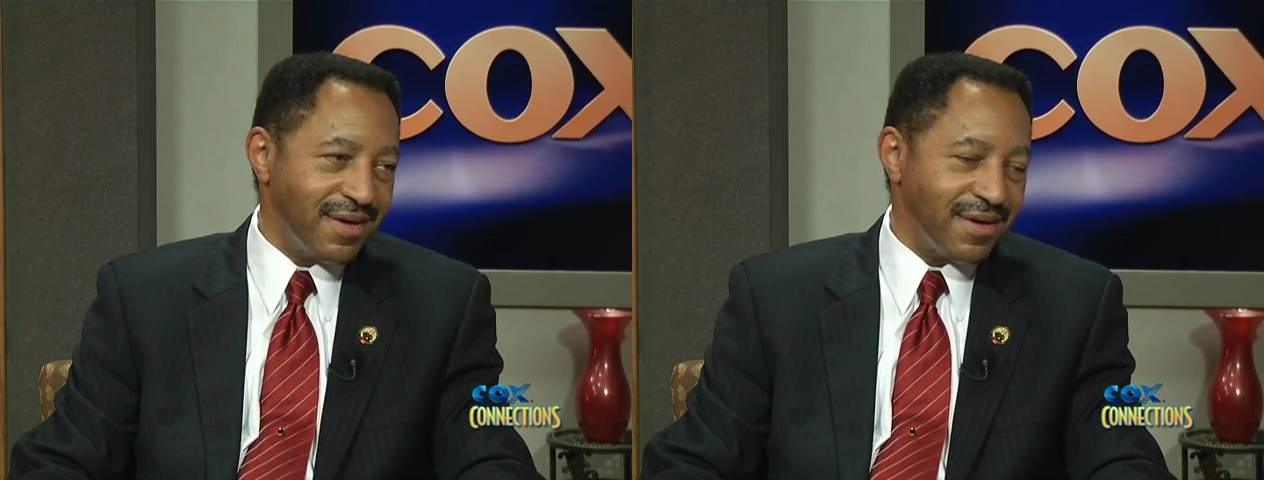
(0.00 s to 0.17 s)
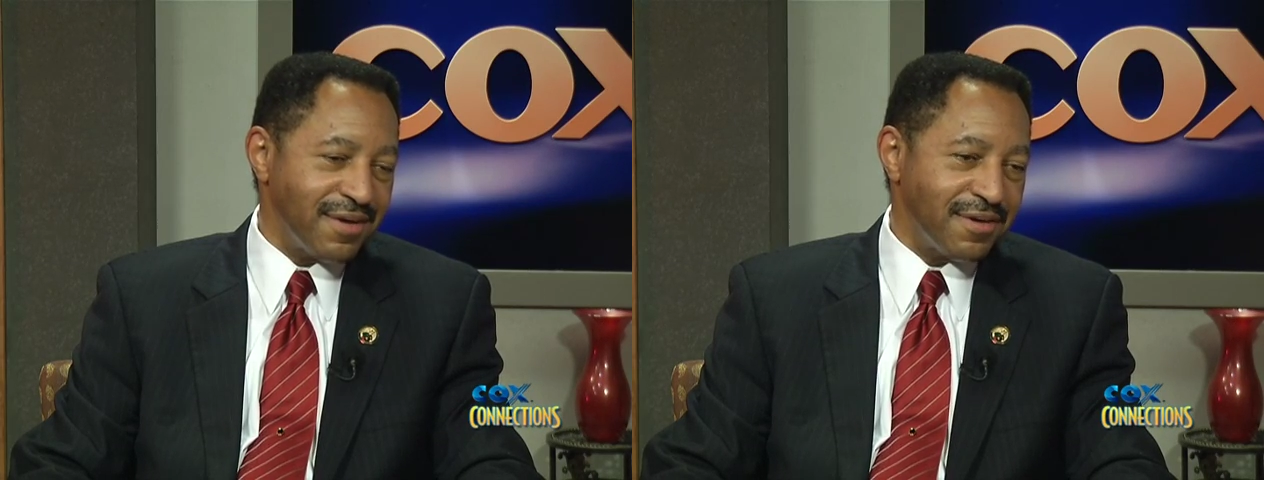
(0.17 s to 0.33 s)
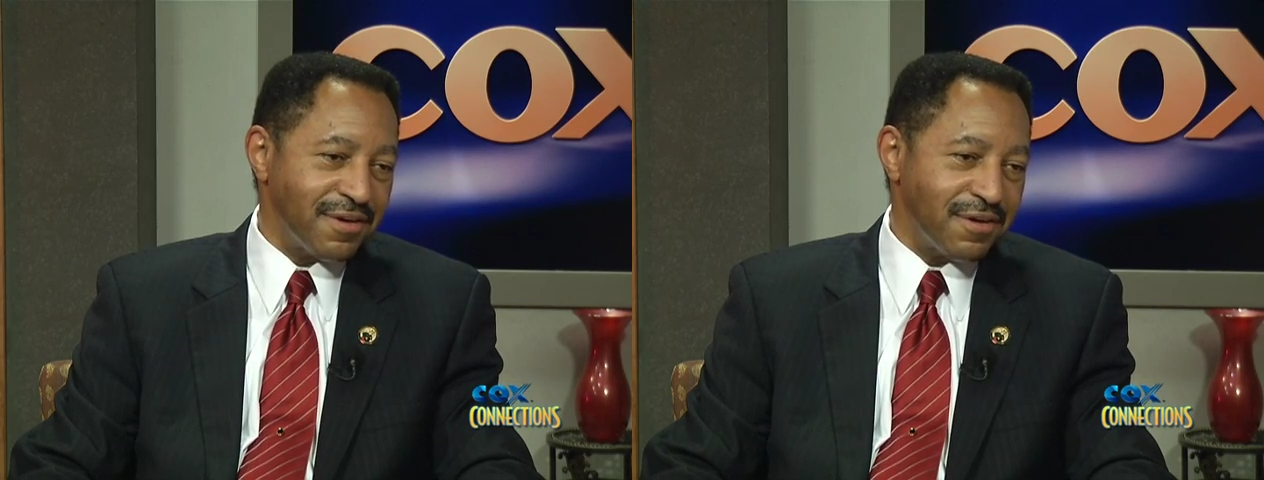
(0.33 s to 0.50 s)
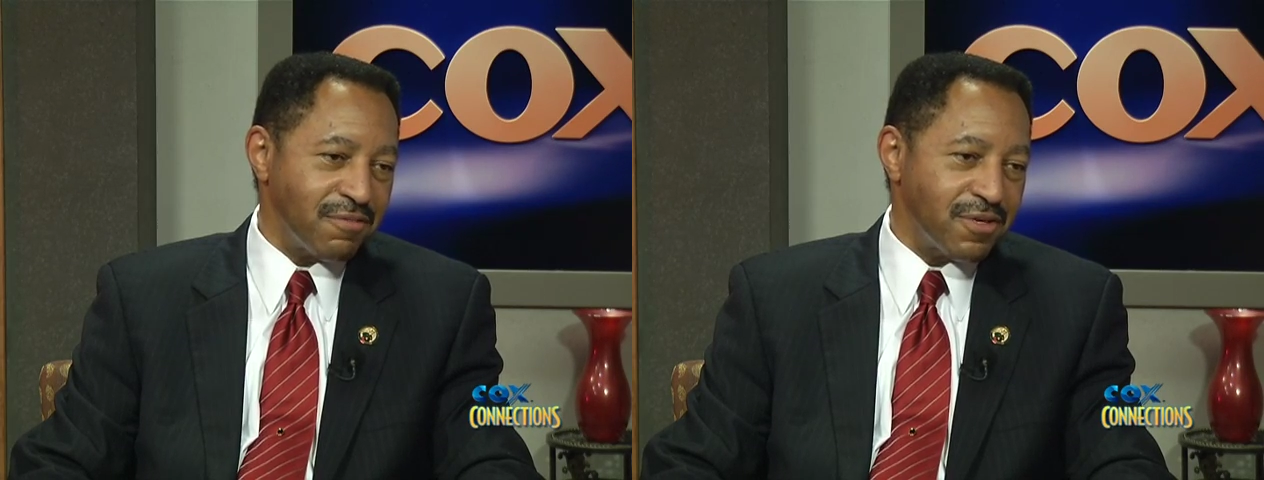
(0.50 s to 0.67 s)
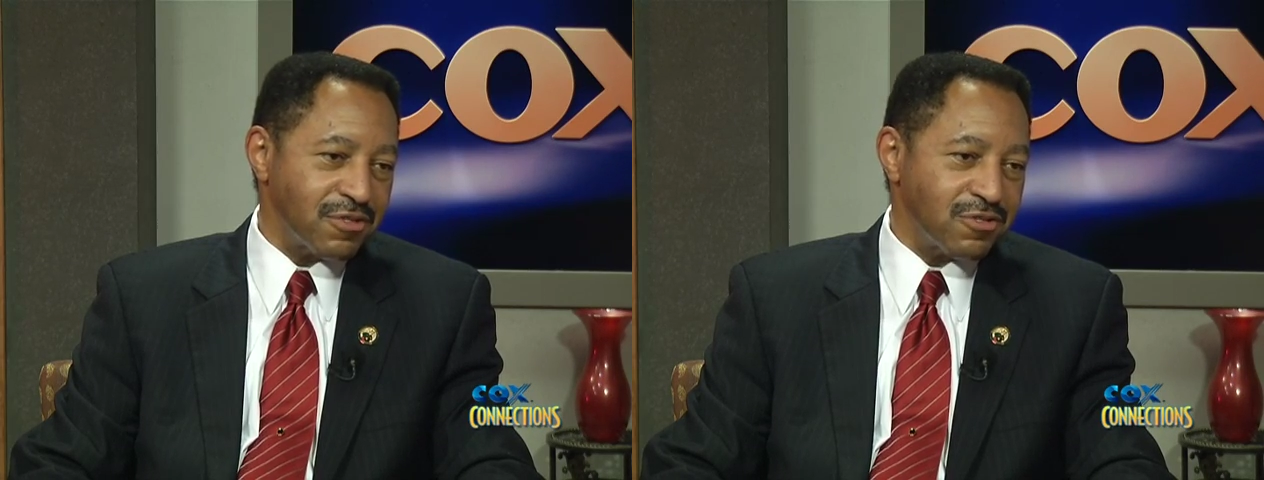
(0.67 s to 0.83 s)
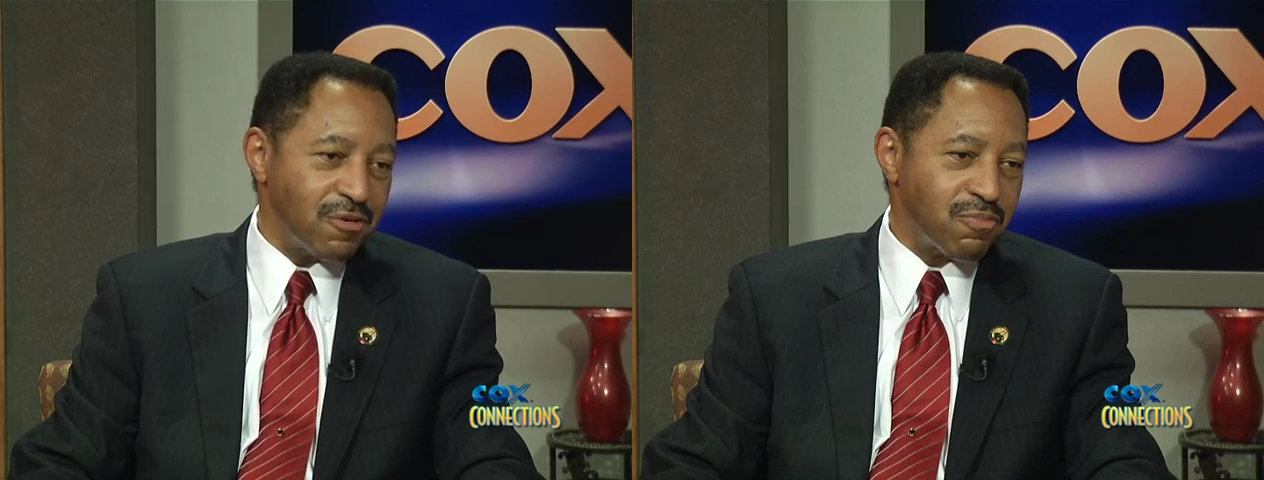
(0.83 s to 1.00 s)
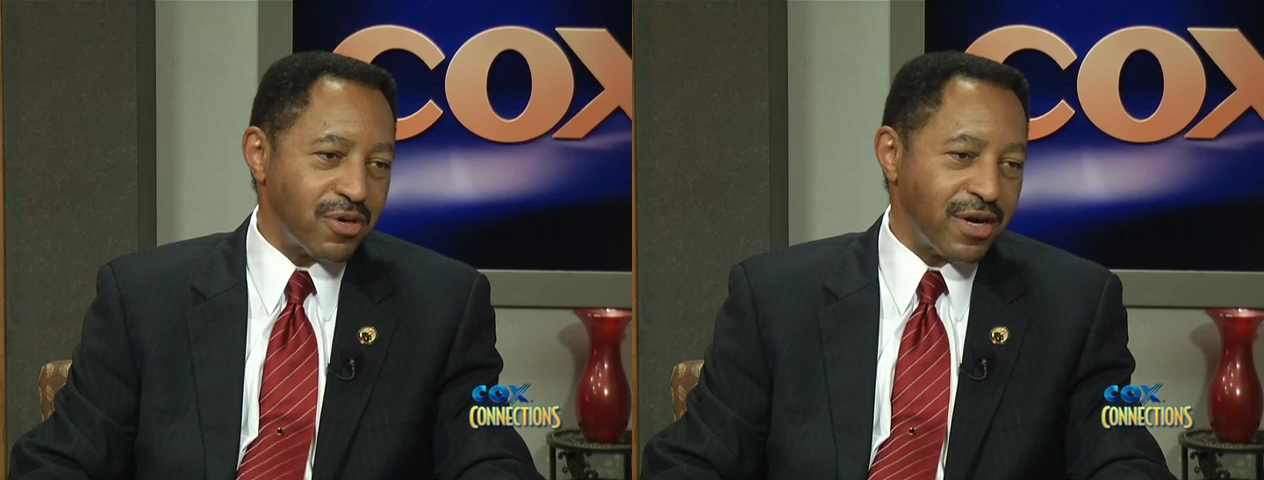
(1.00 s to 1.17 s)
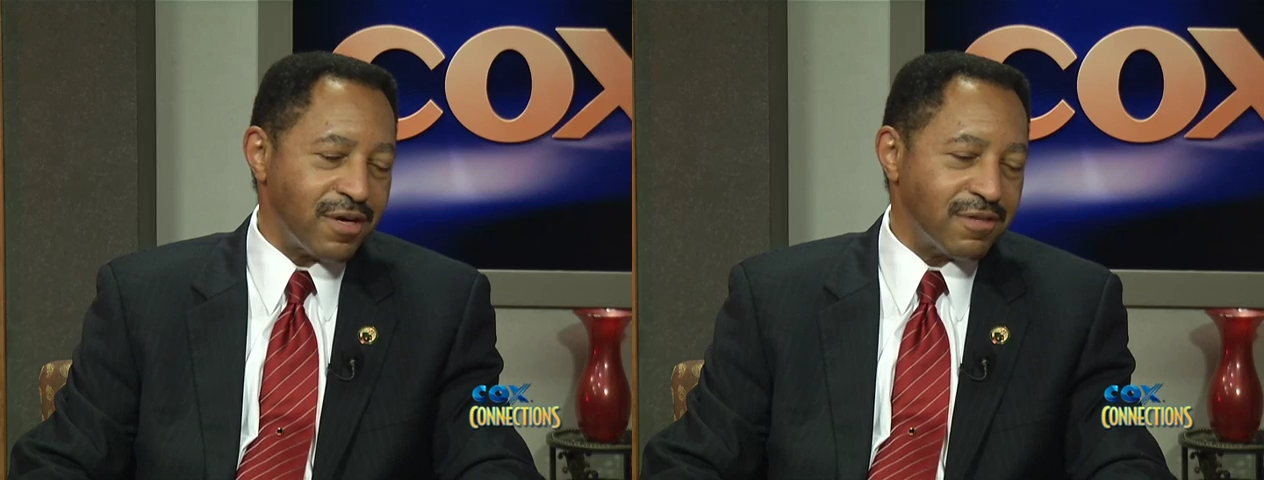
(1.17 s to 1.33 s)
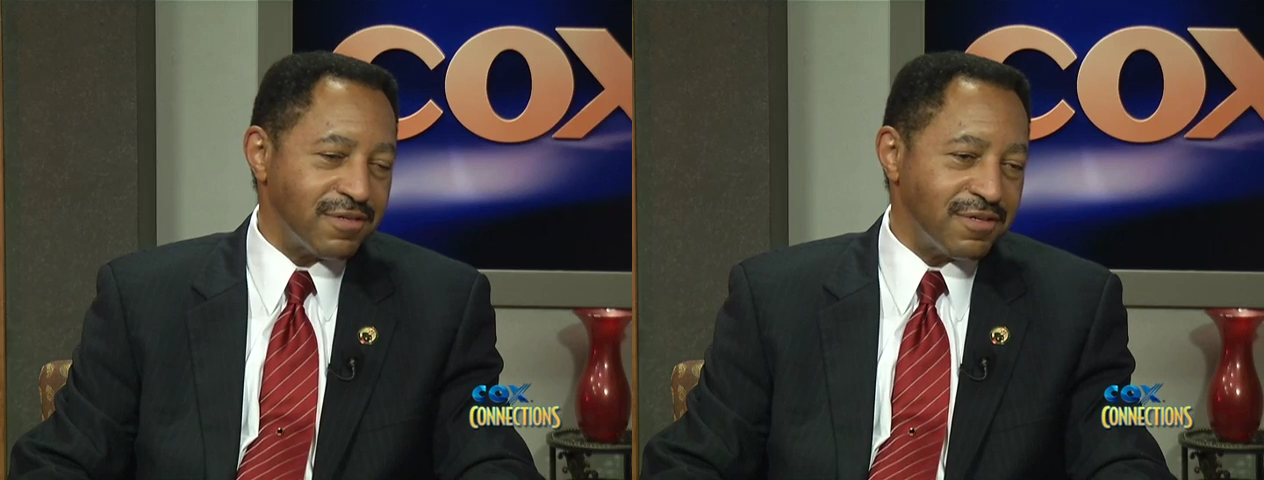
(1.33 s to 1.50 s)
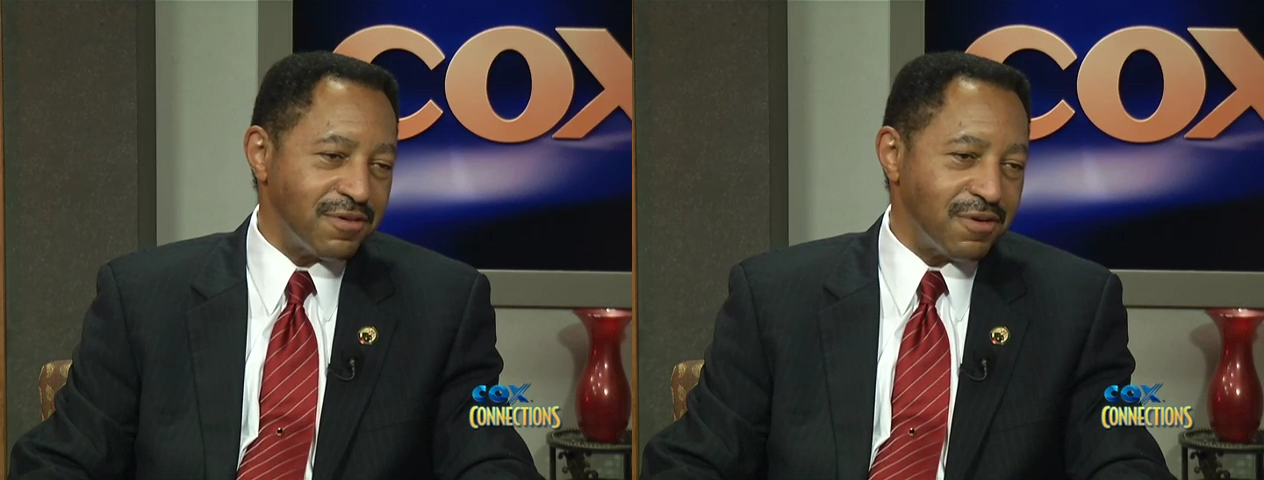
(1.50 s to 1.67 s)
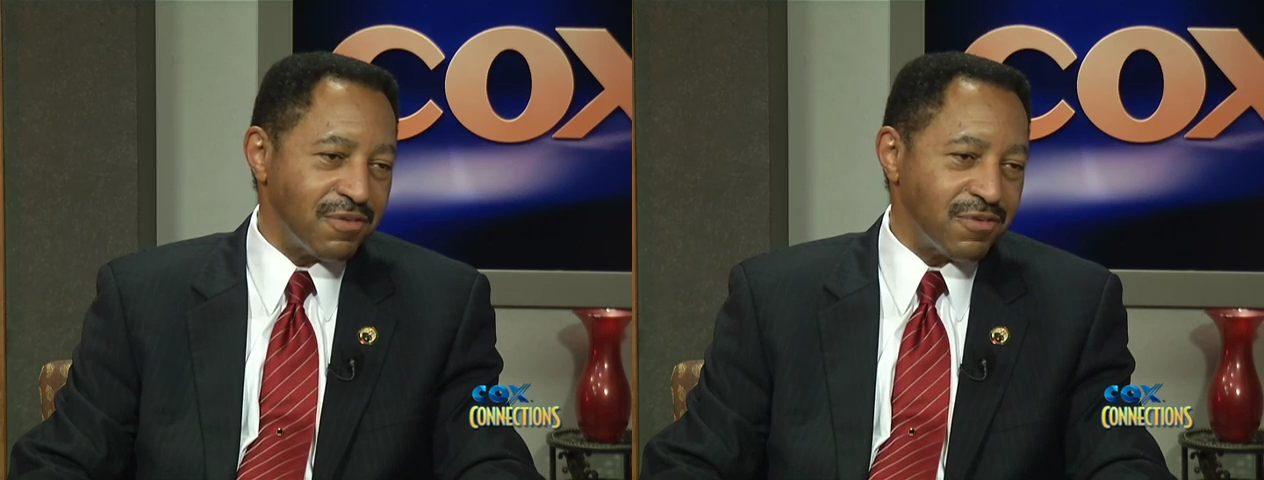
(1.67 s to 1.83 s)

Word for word: And uh, we are so proud, you know,